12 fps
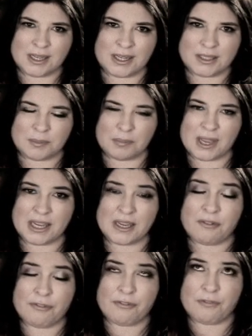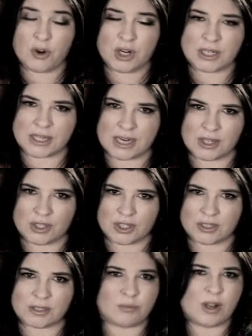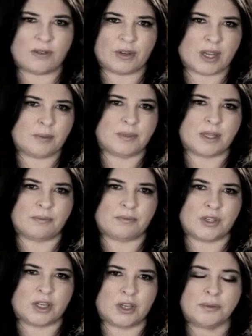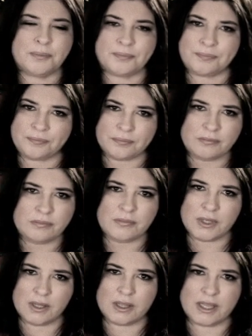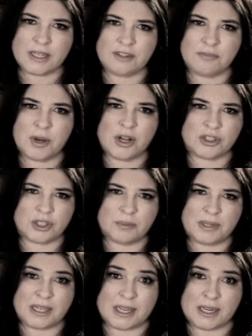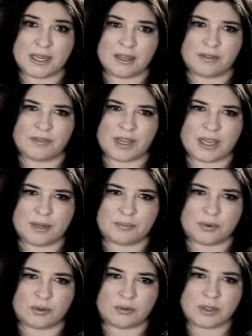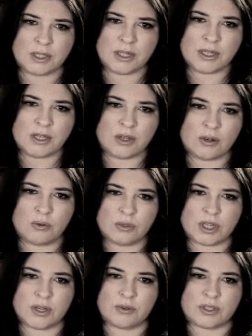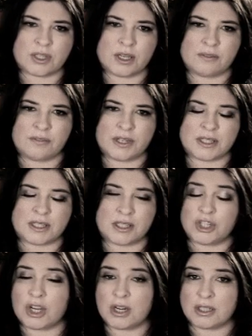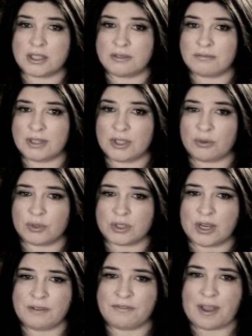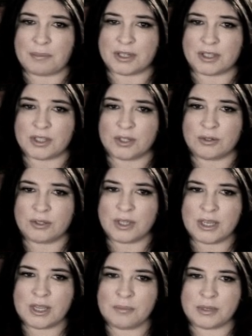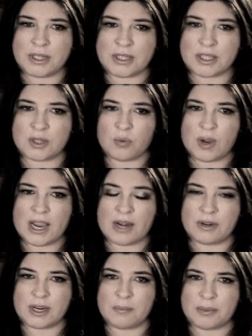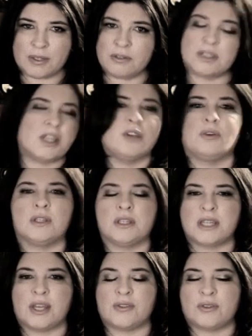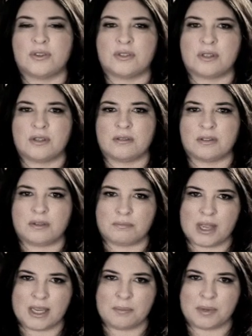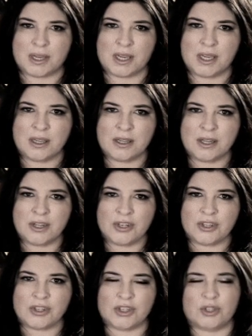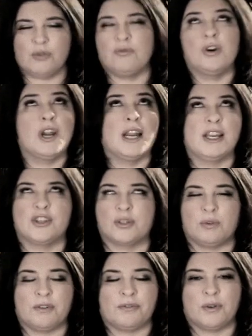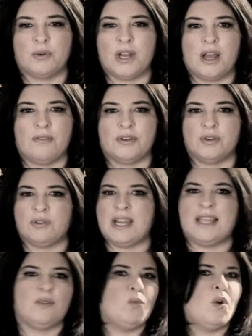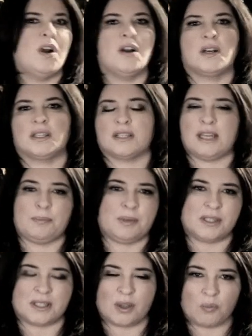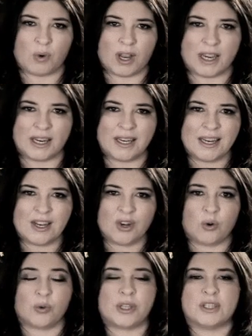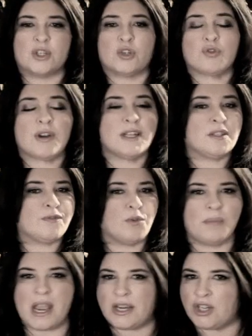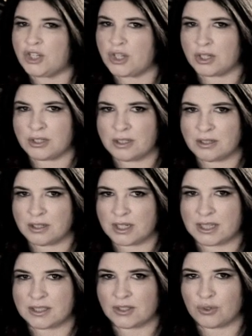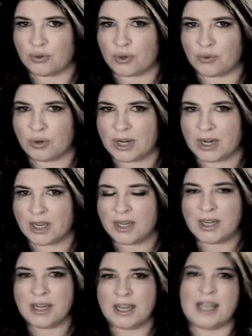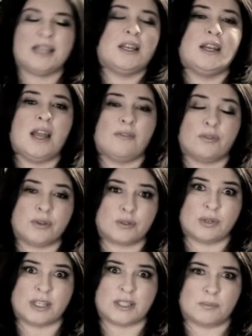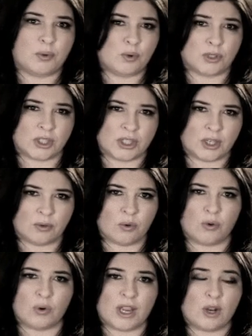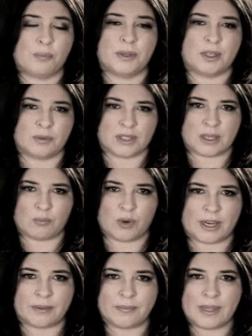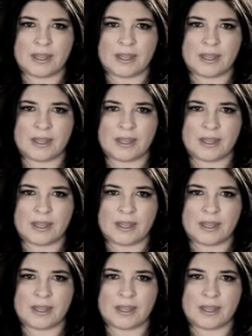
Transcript: and to pay full attention to whatever comes up for you at the end of March and the beginning of April. Also, Sun and Venus are conjunct in your sign, fabulous news, but it's squaring Pluto in the 10th. So it may be that you really just want to feel love and you're letting work slip in some way, or there's a transformation connected to your career and a lover is really supporting you or helping you in some way.